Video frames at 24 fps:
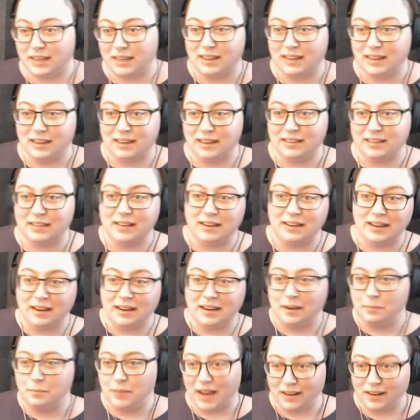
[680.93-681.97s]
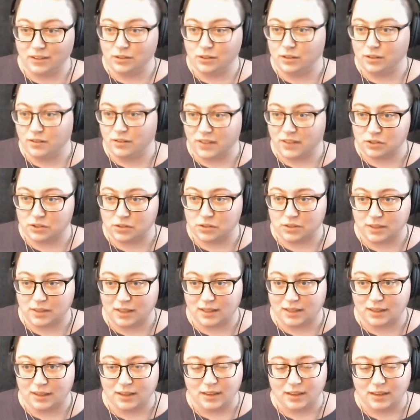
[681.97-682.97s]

and then they come back to you eventually.